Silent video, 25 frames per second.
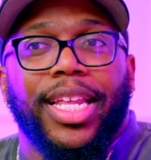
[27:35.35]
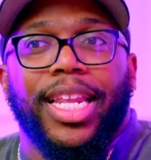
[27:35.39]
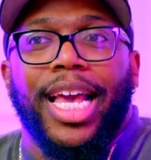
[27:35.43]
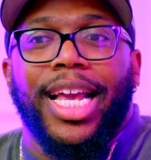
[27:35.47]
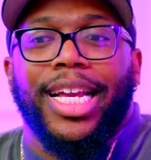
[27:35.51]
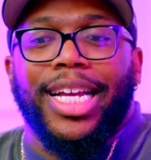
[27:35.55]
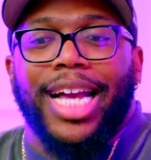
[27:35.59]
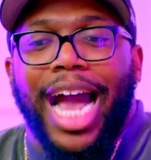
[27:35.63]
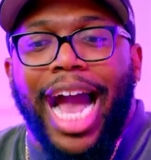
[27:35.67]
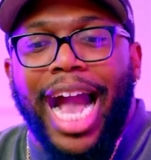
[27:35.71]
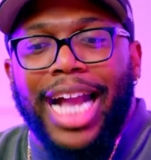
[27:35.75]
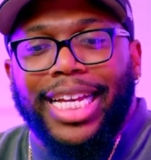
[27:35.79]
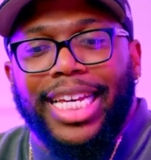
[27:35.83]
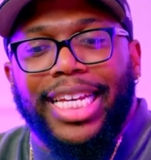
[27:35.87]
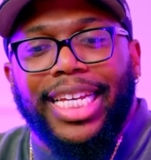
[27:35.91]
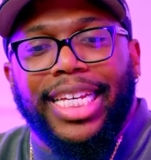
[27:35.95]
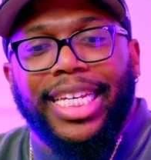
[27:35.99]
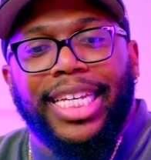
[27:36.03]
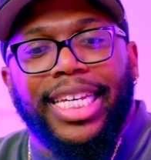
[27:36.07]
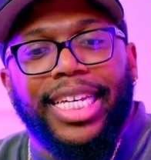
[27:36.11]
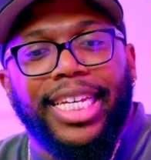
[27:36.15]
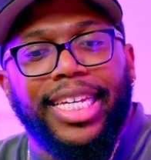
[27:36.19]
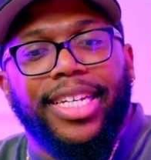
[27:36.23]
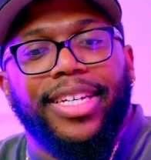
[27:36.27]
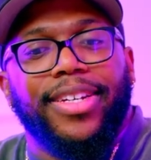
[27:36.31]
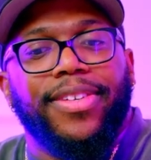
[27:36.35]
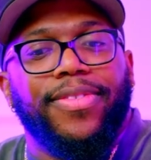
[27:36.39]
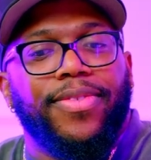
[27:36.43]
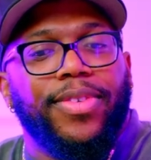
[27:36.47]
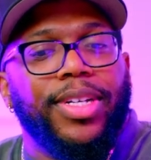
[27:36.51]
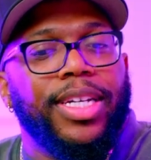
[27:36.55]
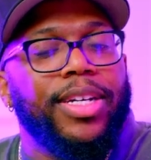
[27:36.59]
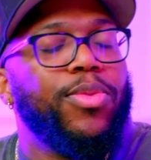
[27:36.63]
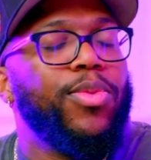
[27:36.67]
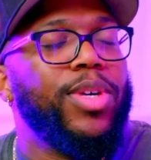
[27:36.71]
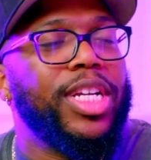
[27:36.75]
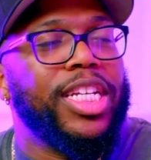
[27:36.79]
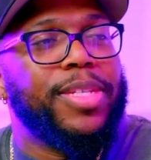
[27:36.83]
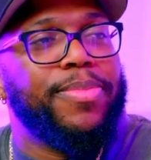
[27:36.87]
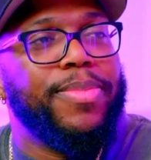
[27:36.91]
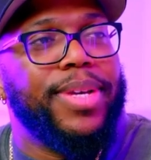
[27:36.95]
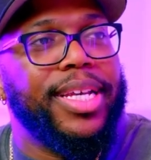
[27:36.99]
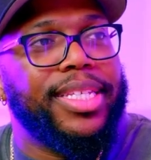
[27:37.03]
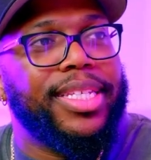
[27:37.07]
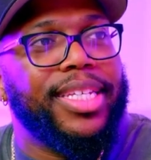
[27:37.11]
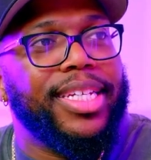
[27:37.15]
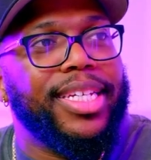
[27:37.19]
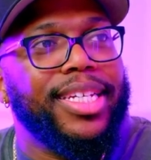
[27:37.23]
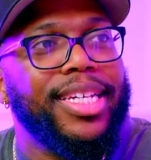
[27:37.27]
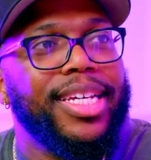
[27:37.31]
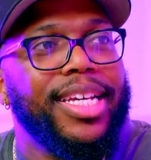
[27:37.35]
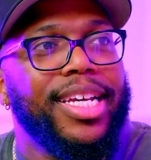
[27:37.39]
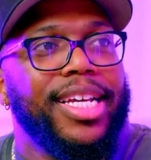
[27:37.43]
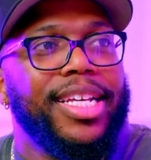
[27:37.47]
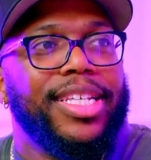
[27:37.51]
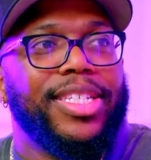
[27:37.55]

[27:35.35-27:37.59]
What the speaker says: like I can give it what is missing.